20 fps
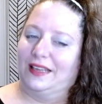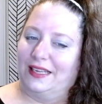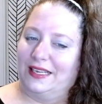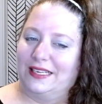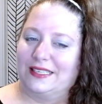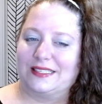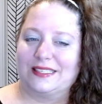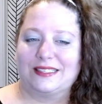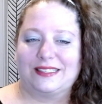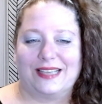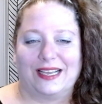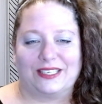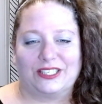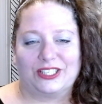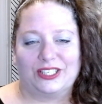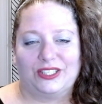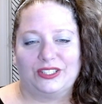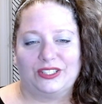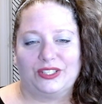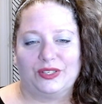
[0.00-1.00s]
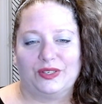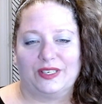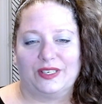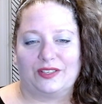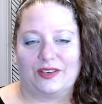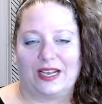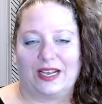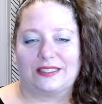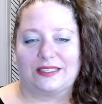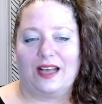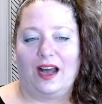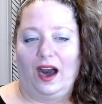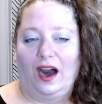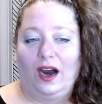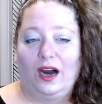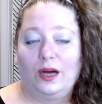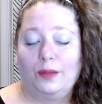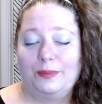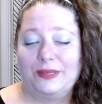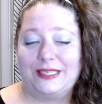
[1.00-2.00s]
It's essential to address
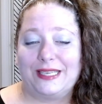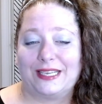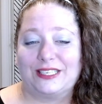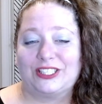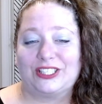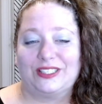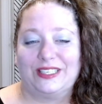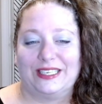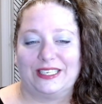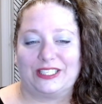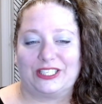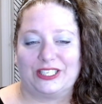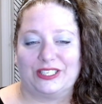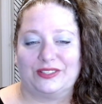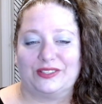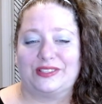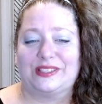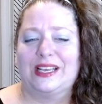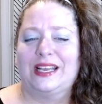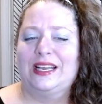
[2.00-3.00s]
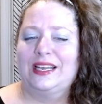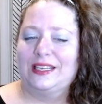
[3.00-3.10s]
all potential issues